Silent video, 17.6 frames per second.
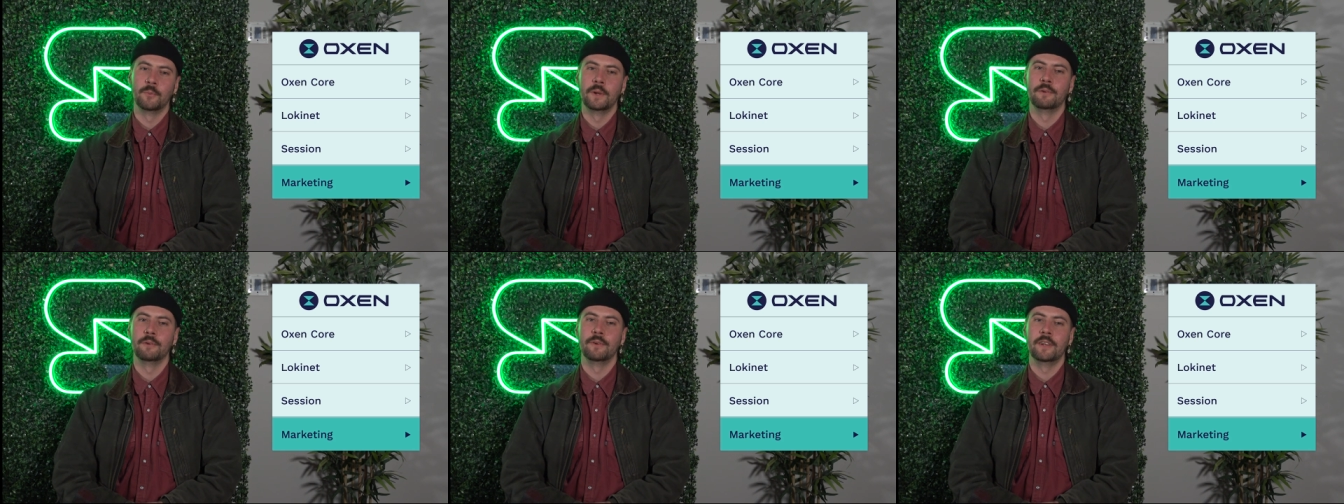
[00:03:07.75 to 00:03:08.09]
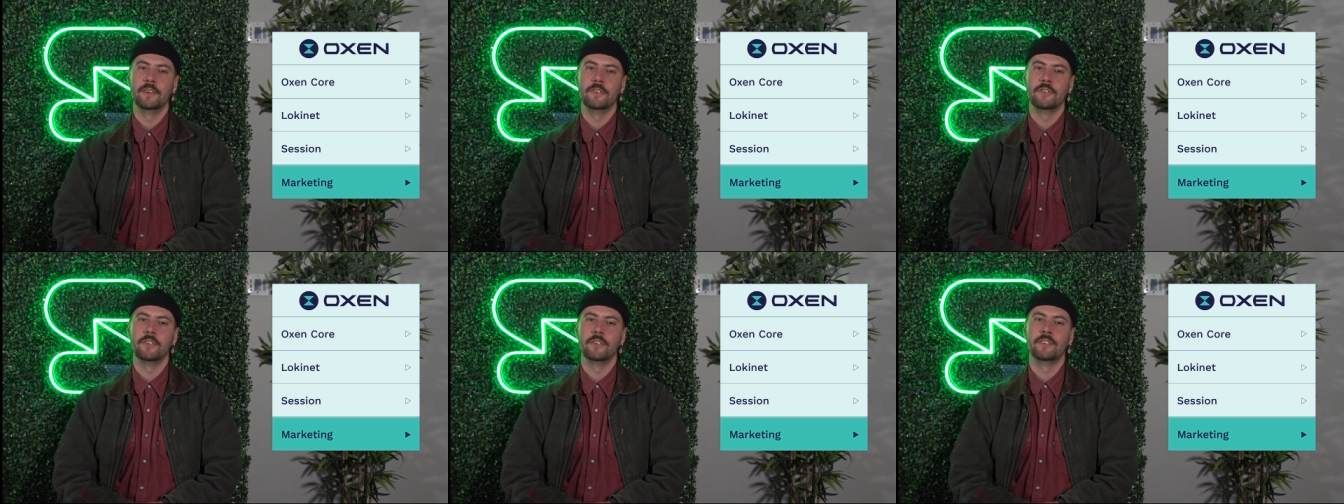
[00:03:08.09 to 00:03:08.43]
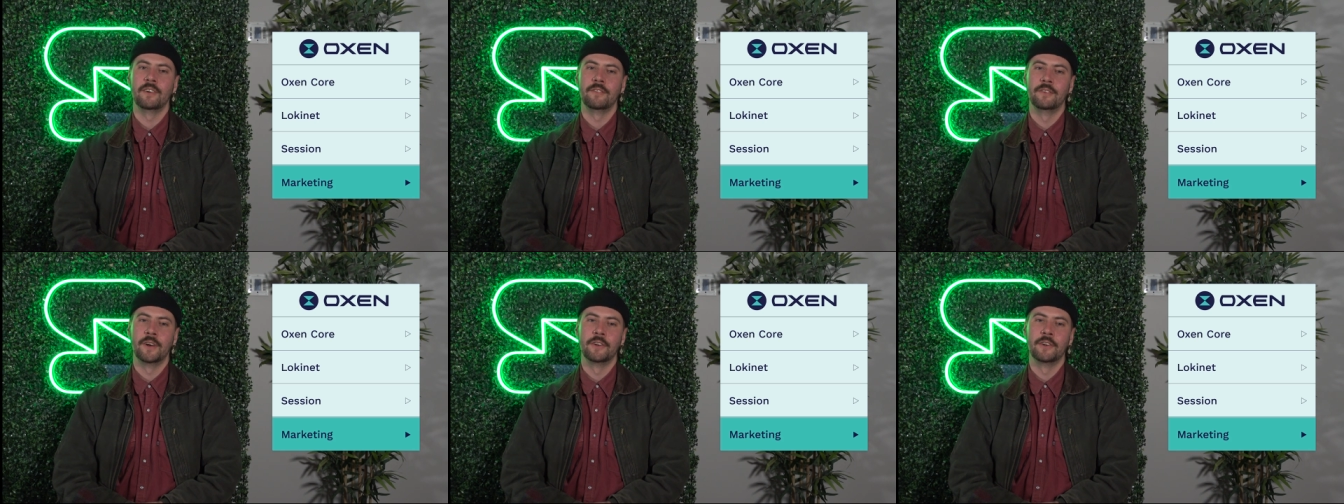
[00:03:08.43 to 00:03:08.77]
we reached
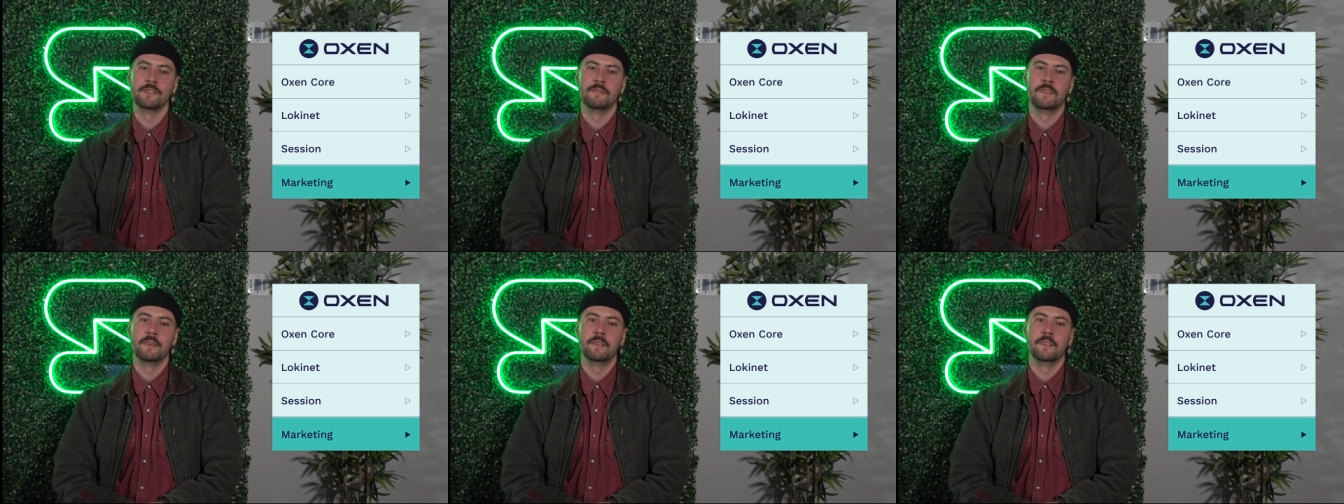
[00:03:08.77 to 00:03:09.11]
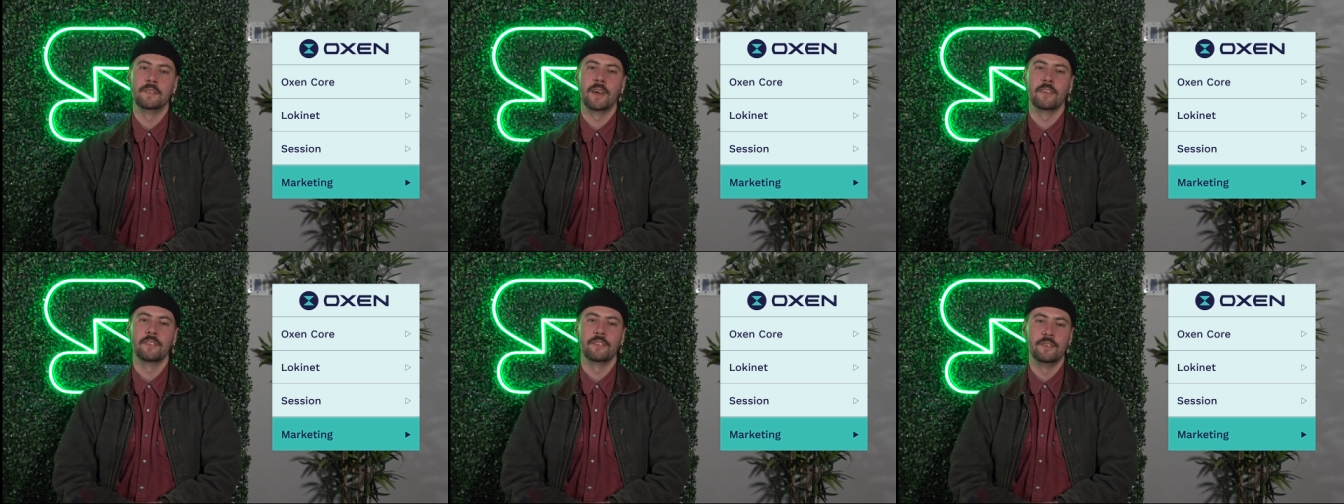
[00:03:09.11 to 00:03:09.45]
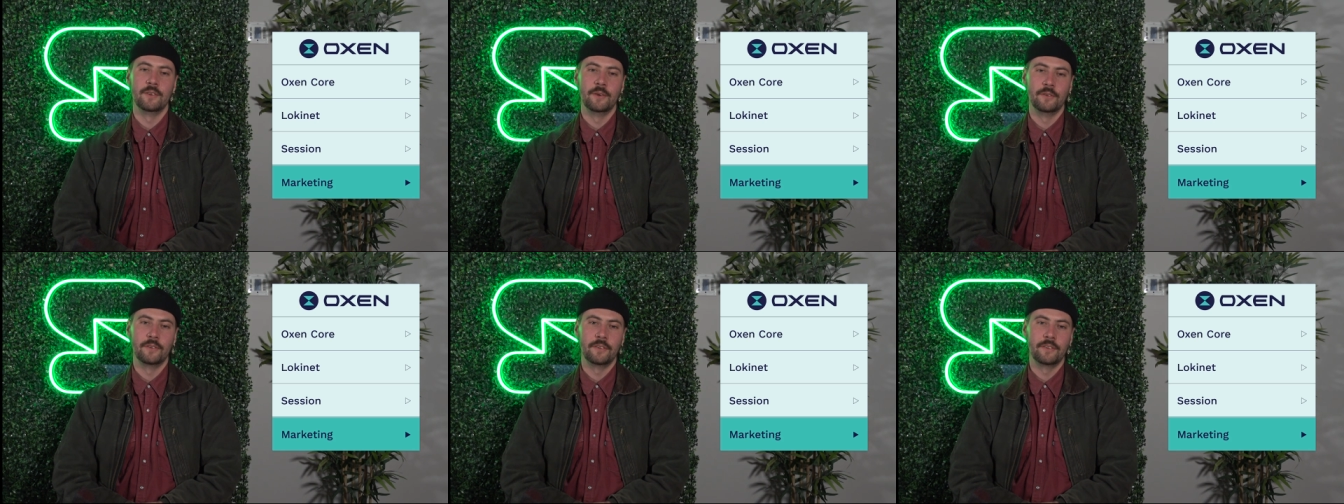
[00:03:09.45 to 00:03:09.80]
750,000
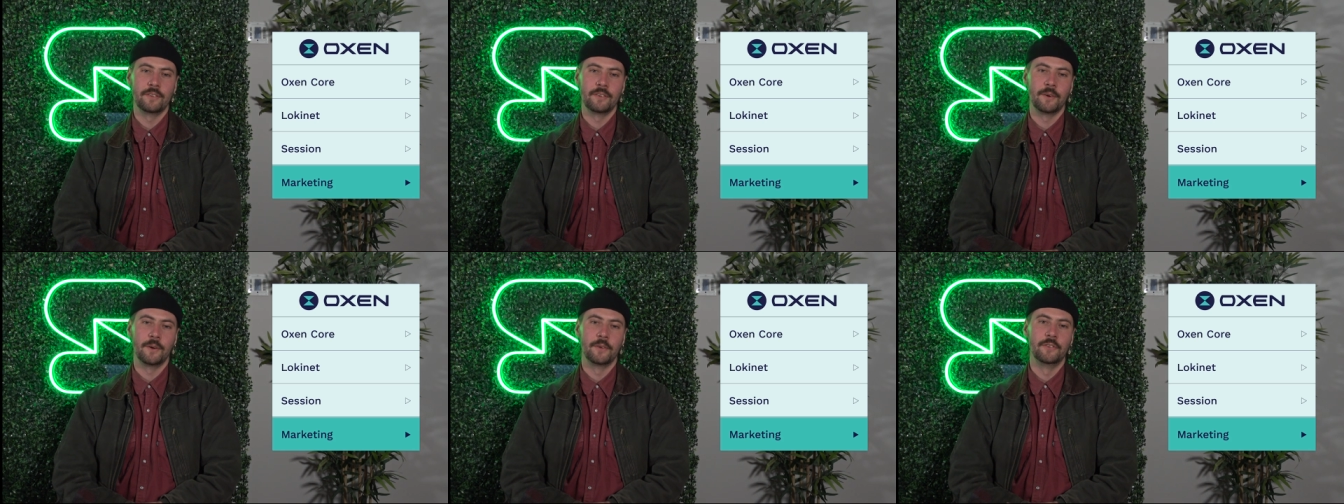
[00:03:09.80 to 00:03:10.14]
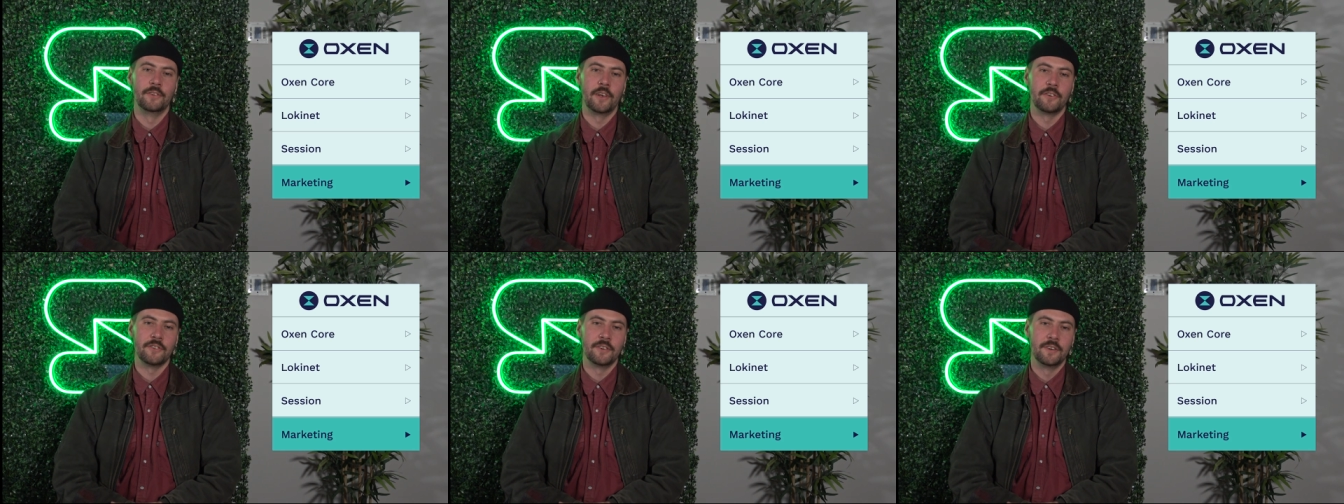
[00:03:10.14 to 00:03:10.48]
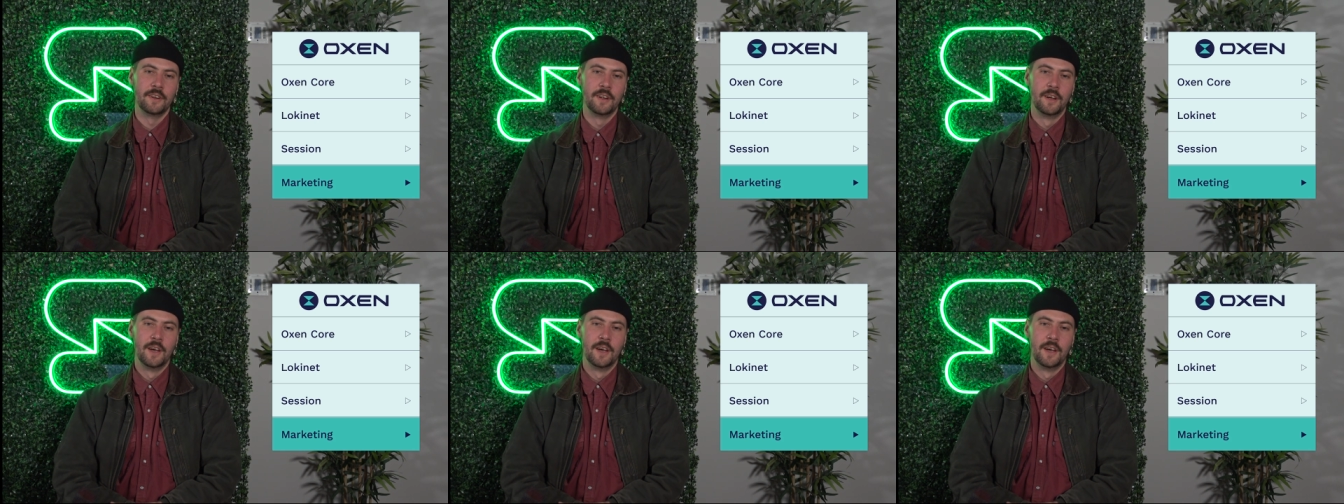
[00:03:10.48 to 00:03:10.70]
users on session,